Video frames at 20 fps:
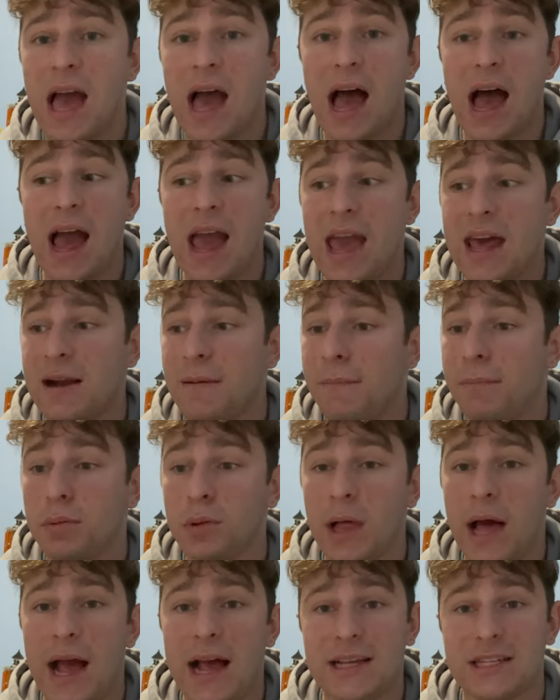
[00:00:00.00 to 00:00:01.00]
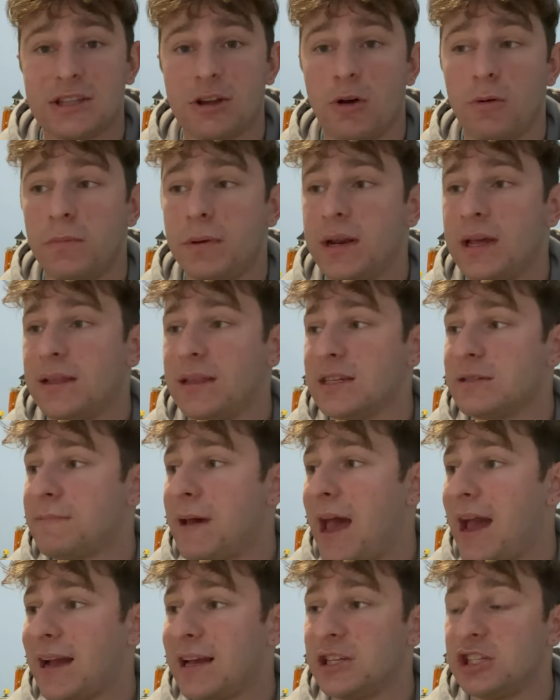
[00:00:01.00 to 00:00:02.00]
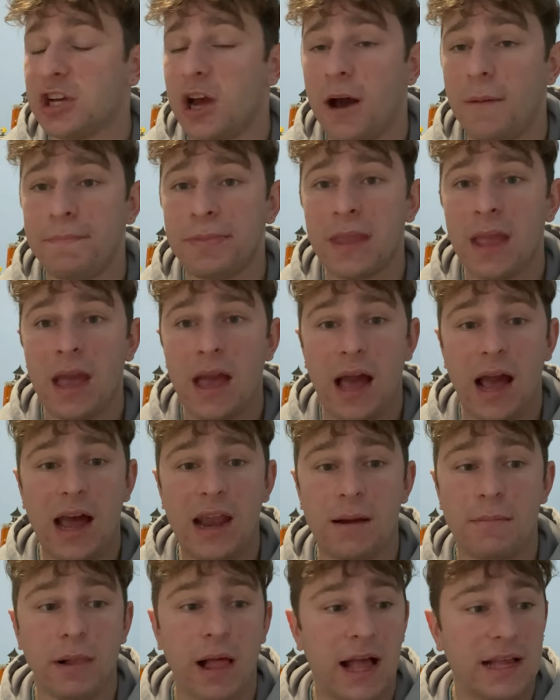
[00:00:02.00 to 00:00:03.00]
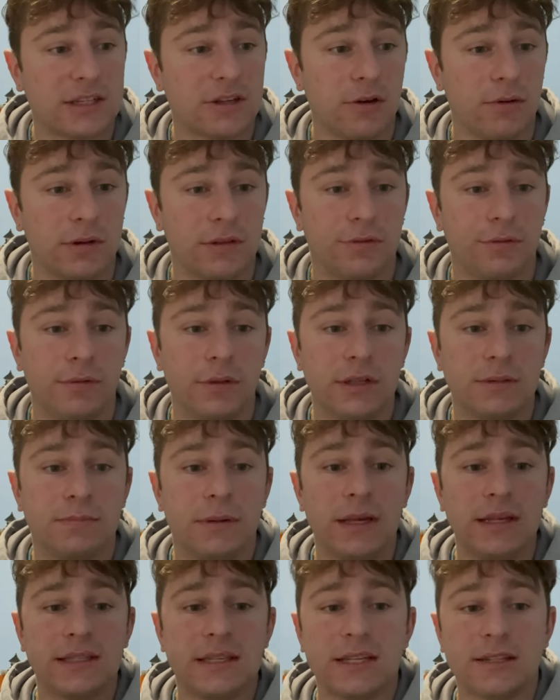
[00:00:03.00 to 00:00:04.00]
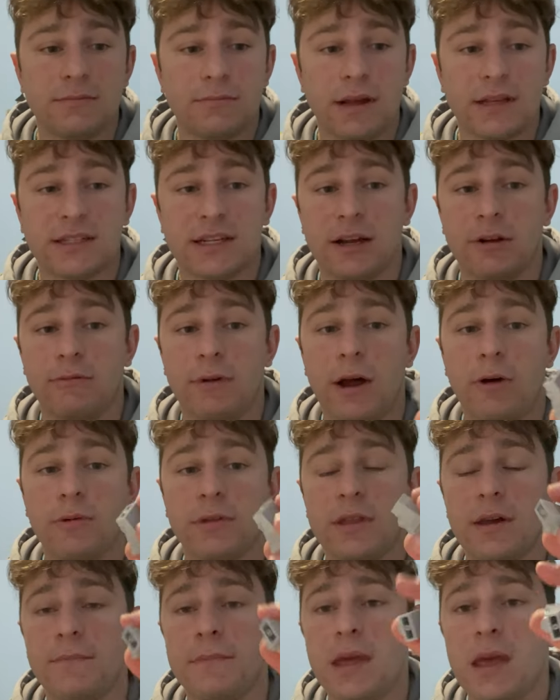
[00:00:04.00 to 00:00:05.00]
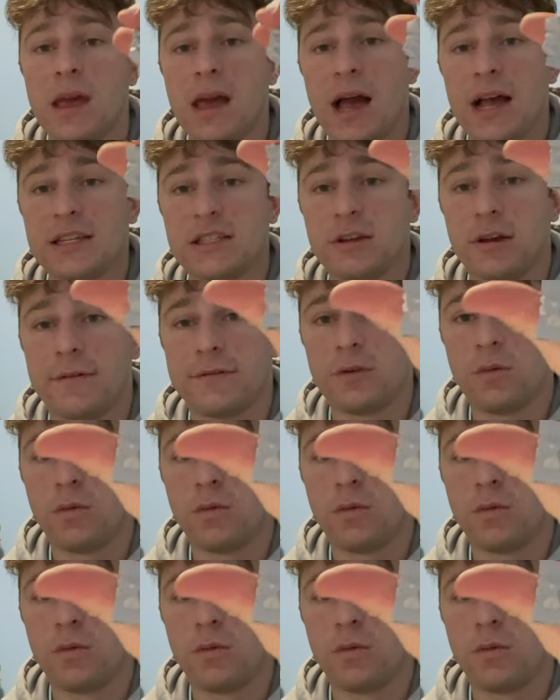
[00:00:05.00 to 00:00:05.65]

I had a blast opening this package up. I had a blast going through these pieces, messing around with them. I still have to